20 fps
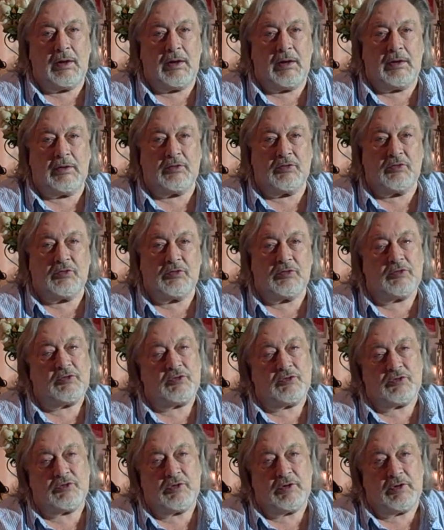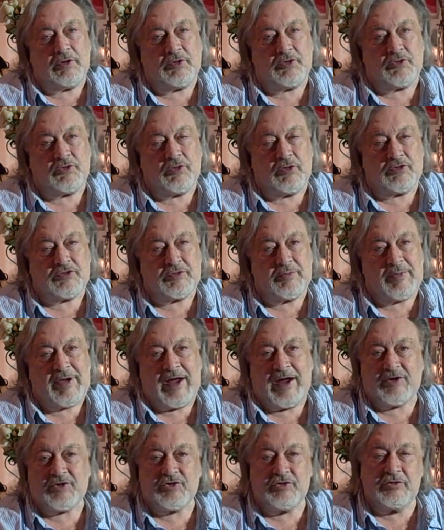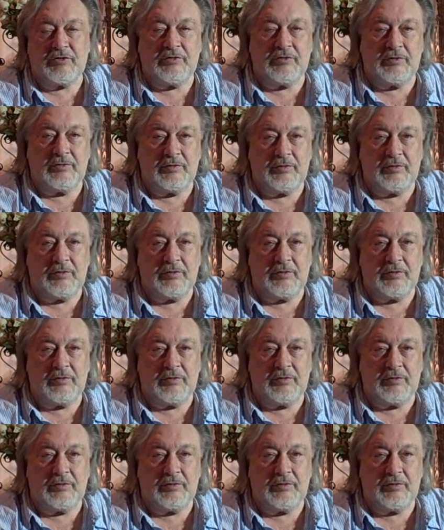and saw some action.